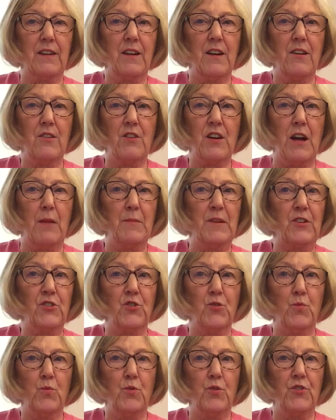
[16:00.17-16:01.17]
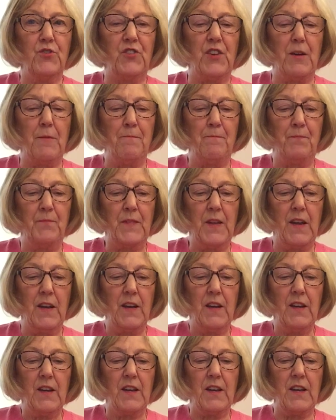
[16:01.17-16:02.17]
girl coming towards him.
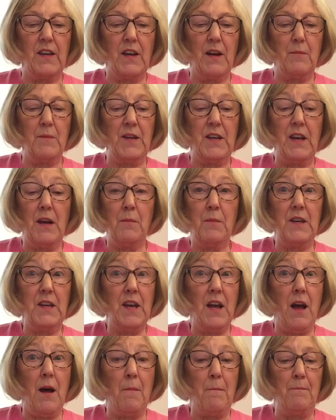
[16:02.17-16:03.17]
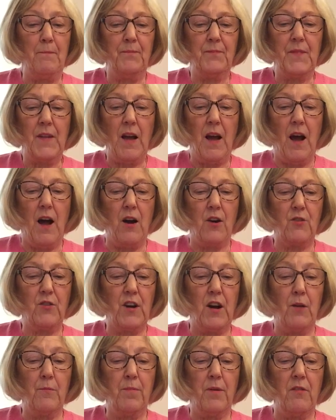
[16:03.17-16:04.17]
"Yummy, yummy, yum. I'll
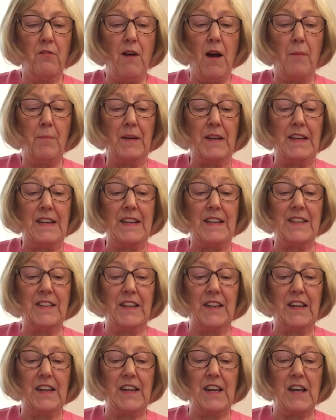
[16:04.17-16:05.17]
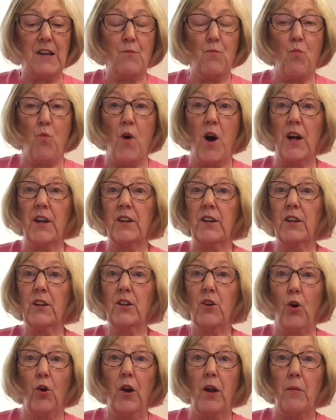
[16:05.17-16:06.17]
gulp her up easily in one
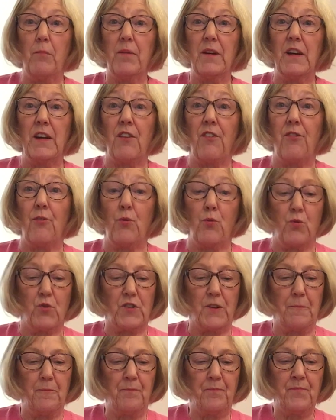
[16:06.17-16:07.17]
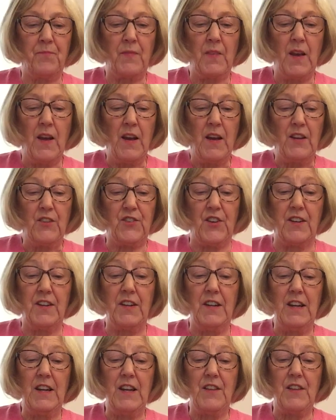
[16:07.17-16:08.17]
gollop," he thought.
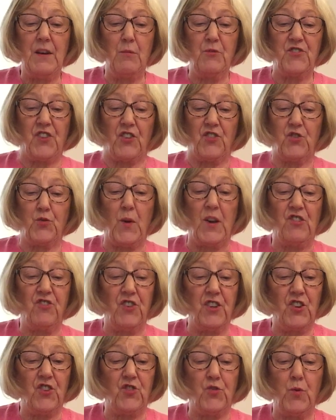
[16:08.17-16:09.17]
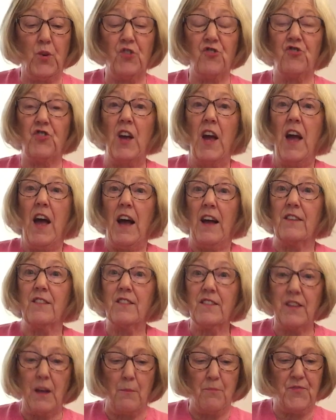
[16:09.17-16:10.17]
Suddenly there was a swish and a swoosh, and
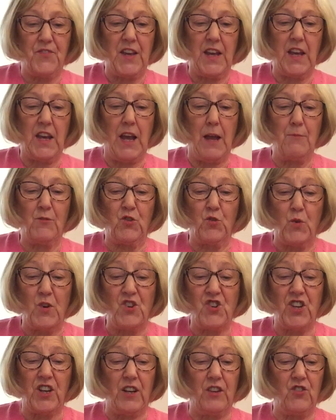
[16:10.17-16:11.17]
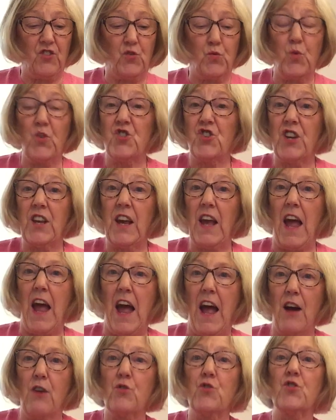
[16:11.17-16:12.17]
something came swishing and swooshing
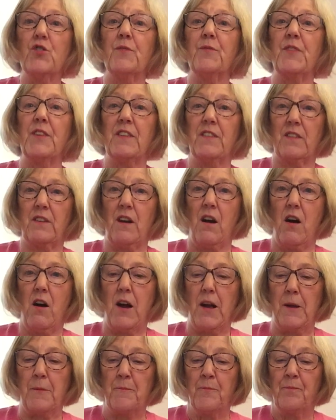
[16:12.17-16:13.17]
out of the sky.